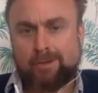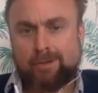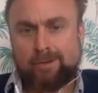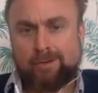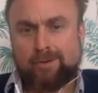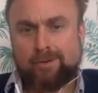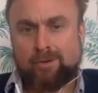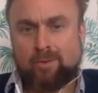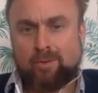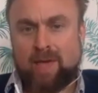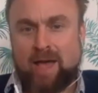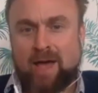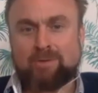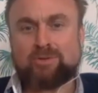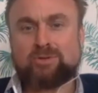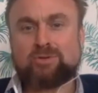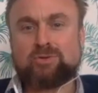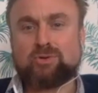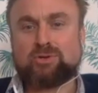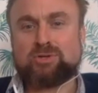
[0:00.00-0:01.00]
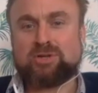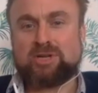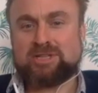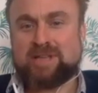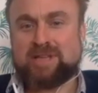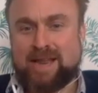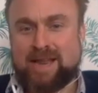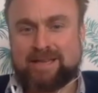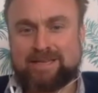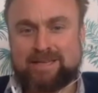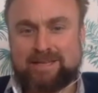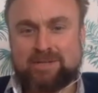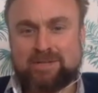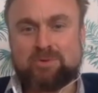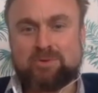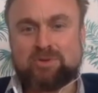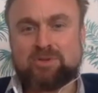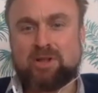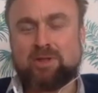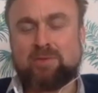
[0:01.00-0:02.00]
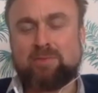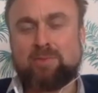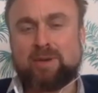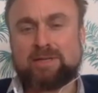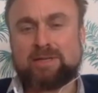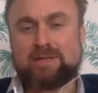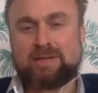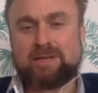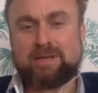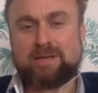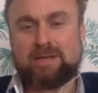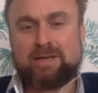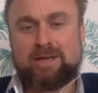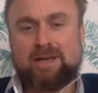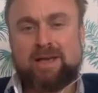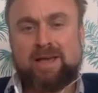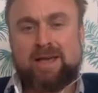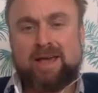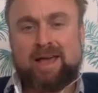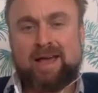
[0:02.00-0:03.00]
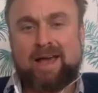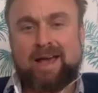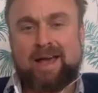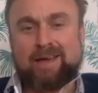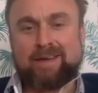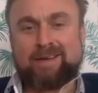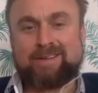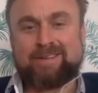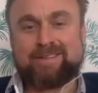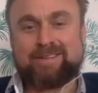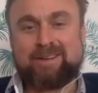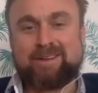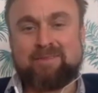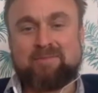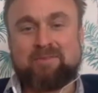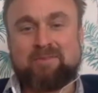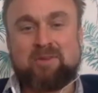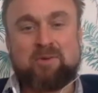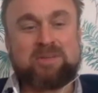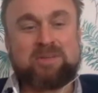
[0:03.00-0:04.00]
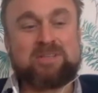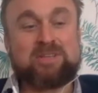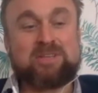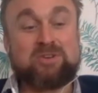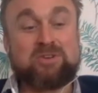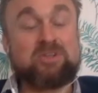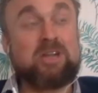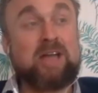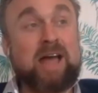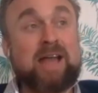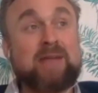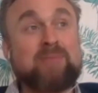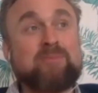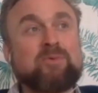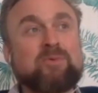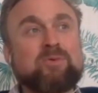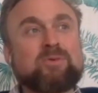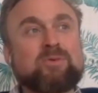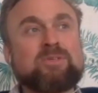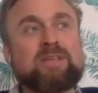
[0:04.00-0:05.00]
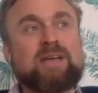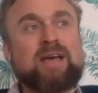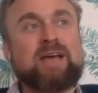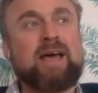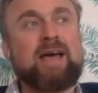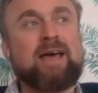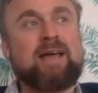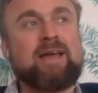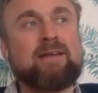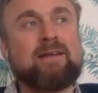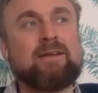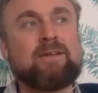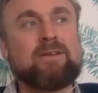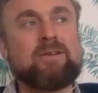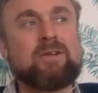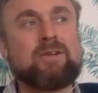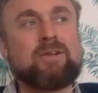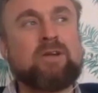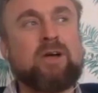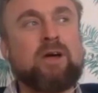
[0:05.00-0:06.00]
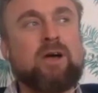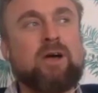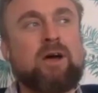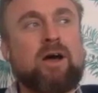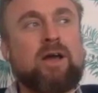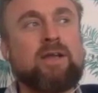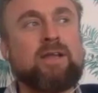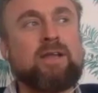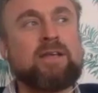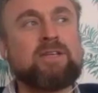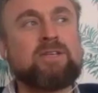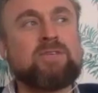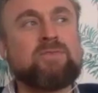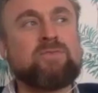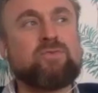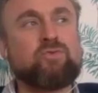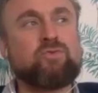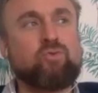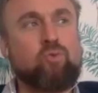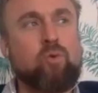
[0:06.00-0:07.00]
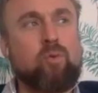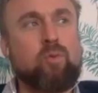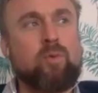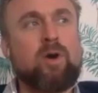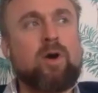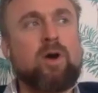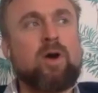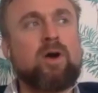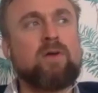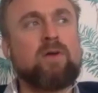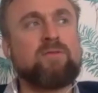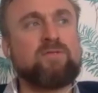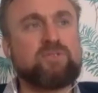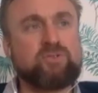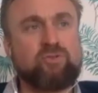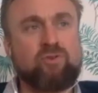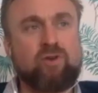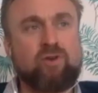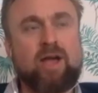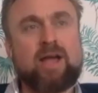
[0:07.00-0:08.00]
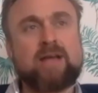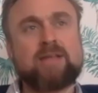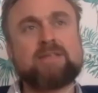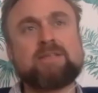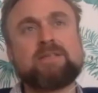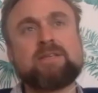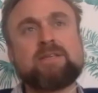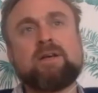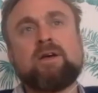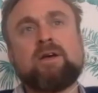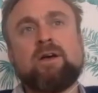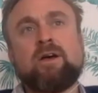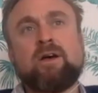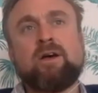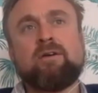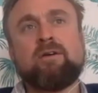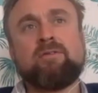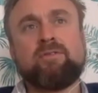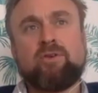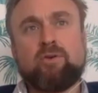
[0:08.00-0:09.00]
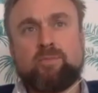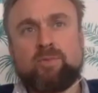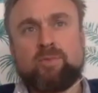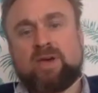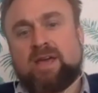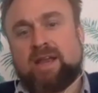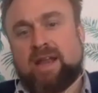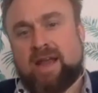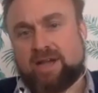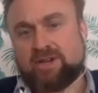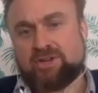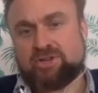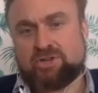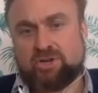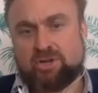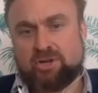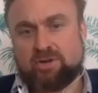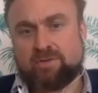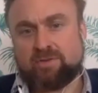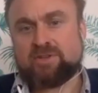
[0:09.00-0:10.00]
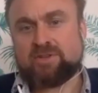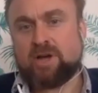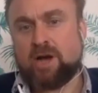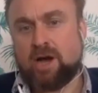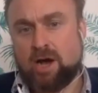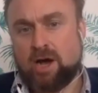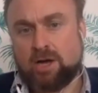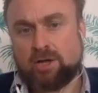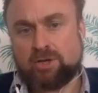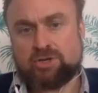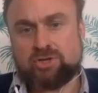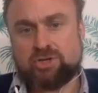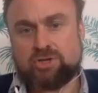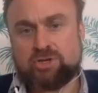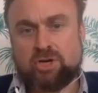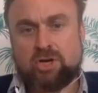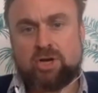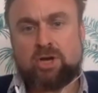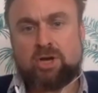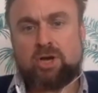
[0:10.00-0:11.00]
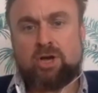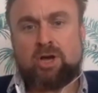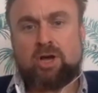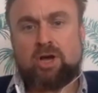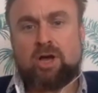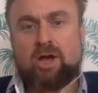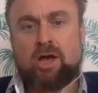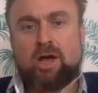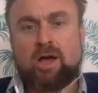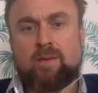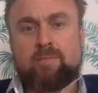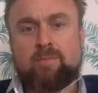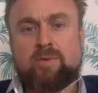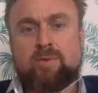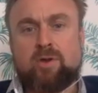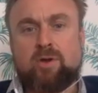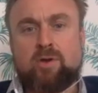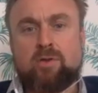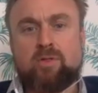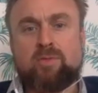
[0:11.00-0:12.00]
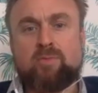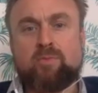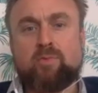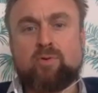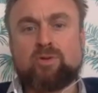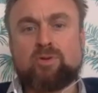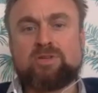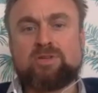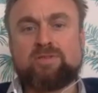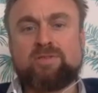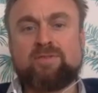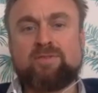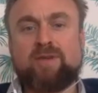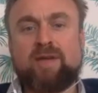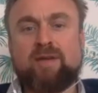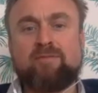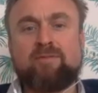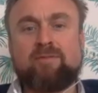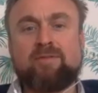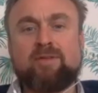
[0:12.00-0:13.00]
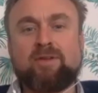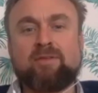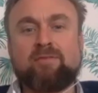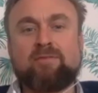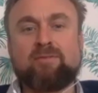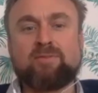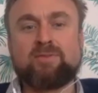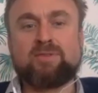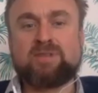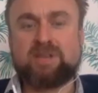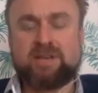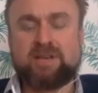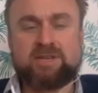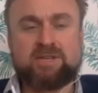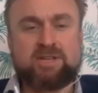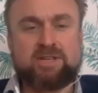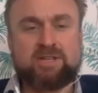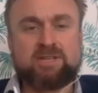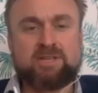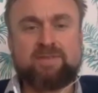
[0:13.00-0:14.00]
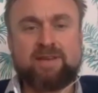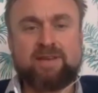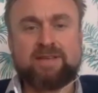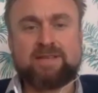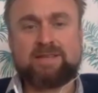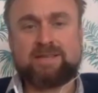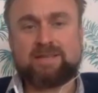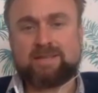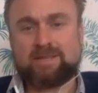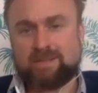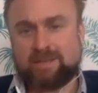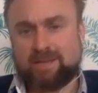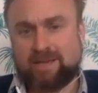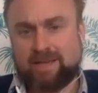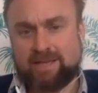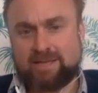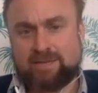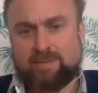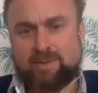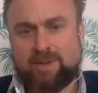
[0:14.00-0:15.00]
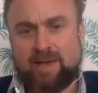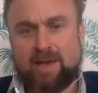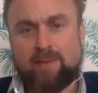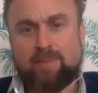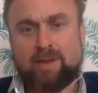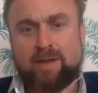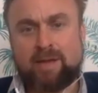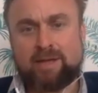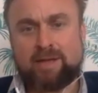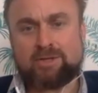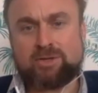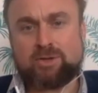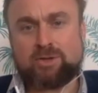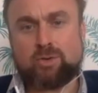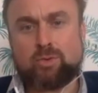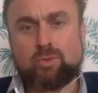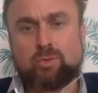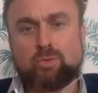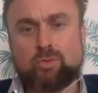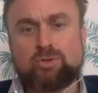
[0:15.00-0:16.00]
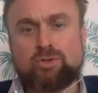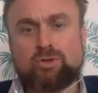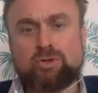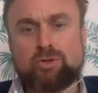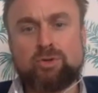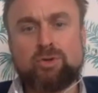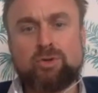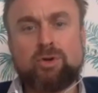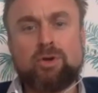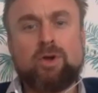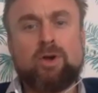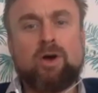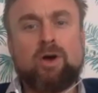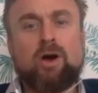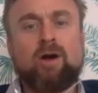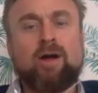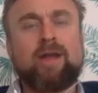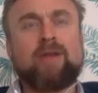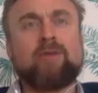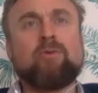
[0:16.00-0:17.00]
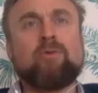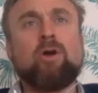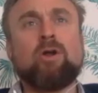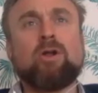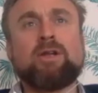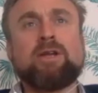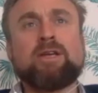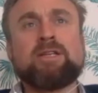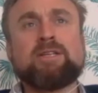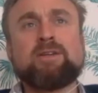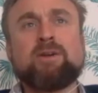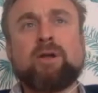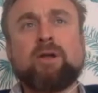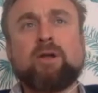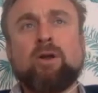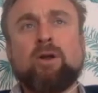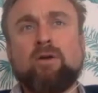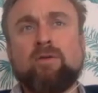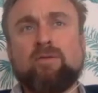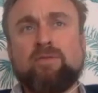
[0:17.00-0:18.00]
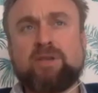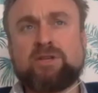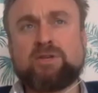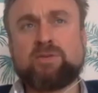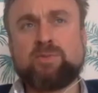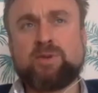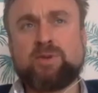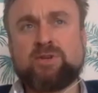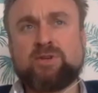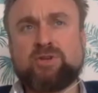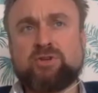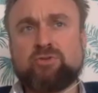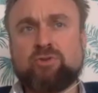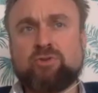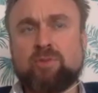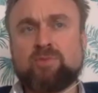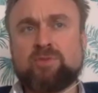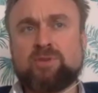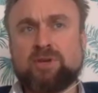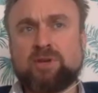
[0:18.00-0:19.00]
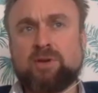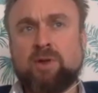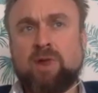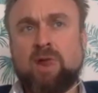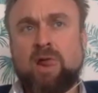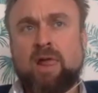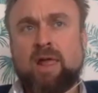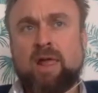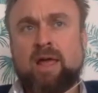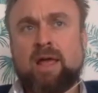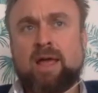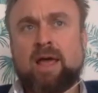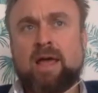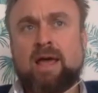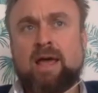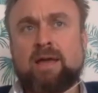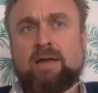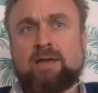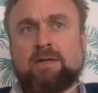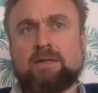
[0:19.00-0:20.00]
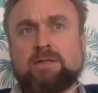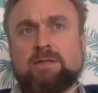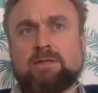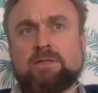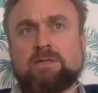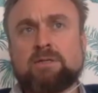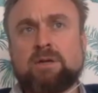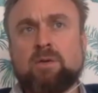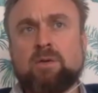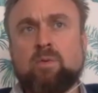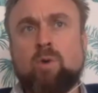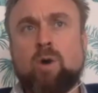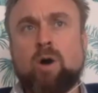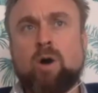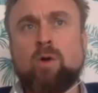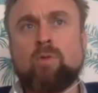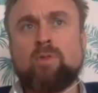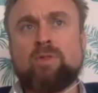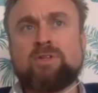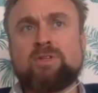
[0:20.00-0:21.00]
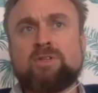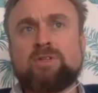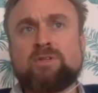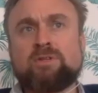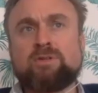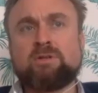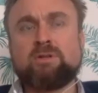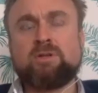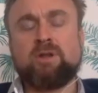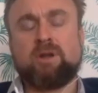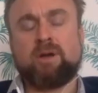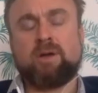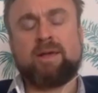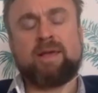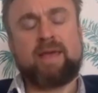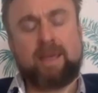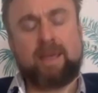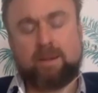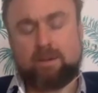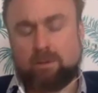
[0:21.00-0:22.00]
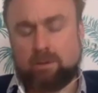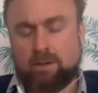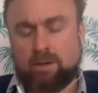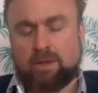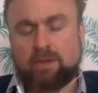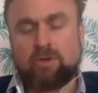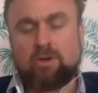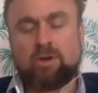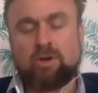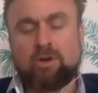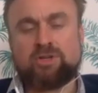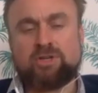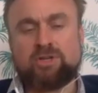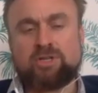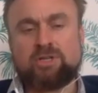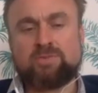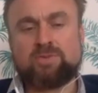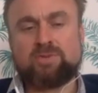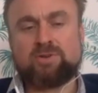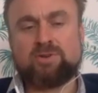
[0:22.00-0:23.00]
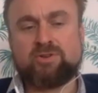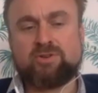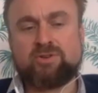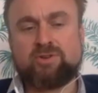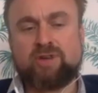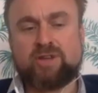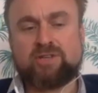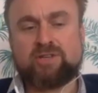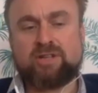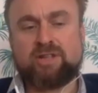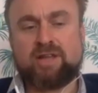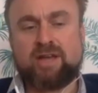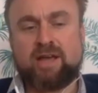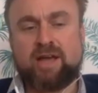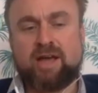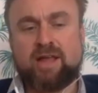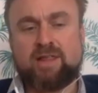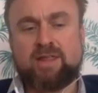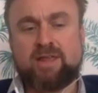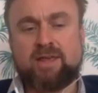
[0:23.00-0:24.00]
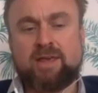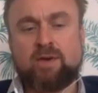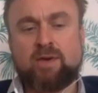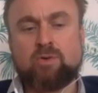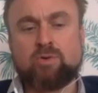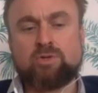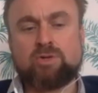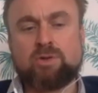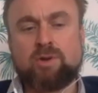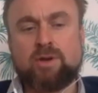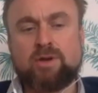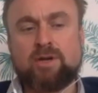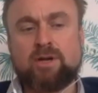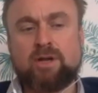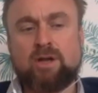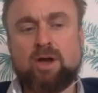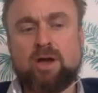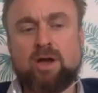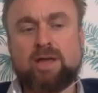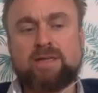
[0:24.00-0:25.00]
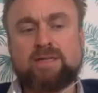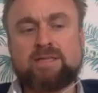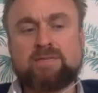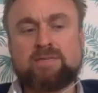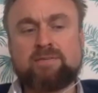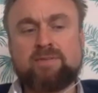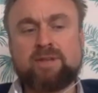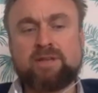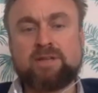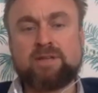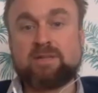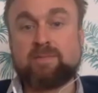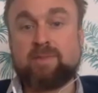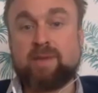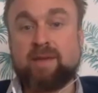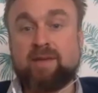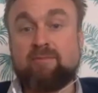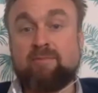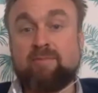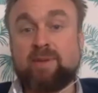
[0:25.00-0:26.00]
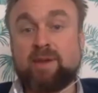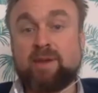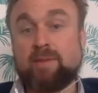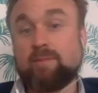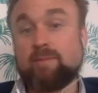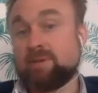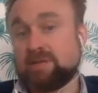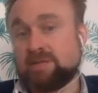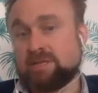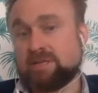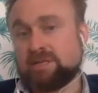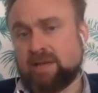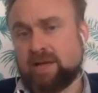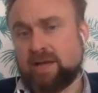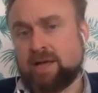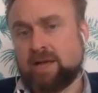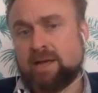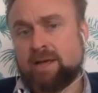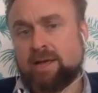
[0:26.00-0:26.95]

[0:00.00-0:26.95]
We outsource our sanity to each other, basically. And we're social animals, and ideas of trauma, of stress, of human connection, of touch. The importance of everything from seeing each other's faces to kids being able to play in school to our annual holidays. A lot of things have been disrupted. And while this, again, acknowledging some serious tragedy there, I think it also underlines some things that may have been implicit